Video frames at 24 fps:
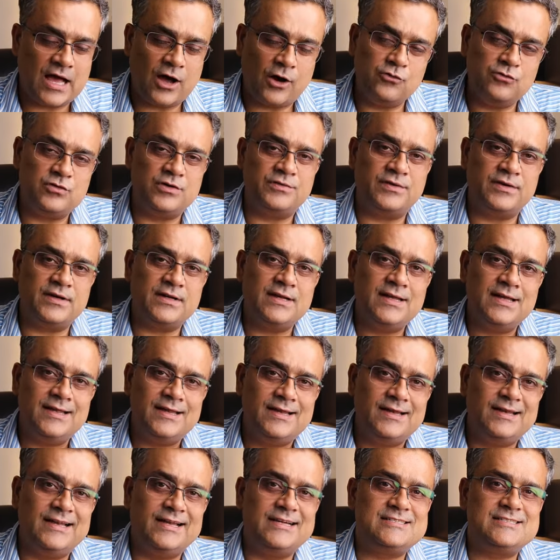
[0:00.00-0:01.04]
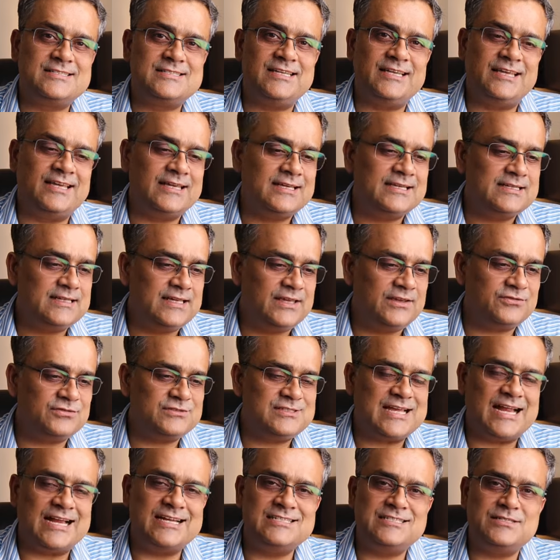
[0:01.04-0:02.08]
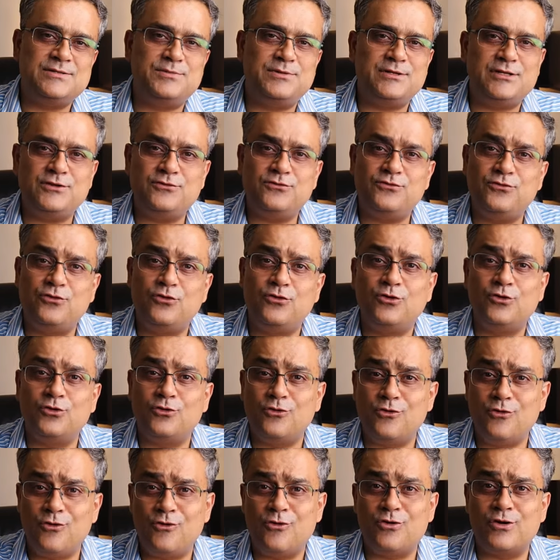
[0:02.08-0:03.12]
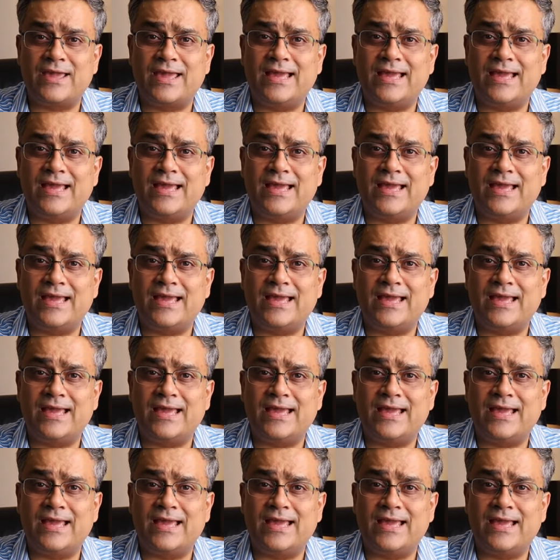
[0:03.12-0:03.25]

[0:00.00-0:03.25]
However, let's see if ChatGPT-4o